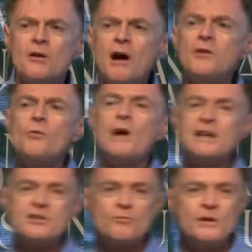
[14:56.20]
are other
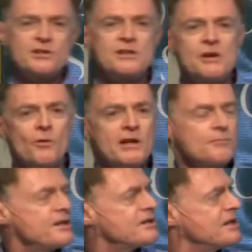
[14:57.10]
ways in which the oil
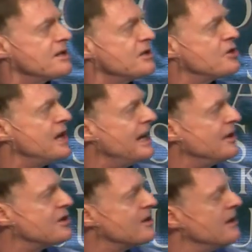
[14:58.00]
business has
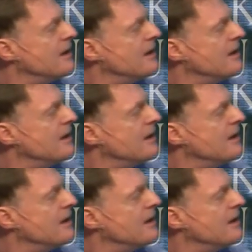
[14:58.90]
changed.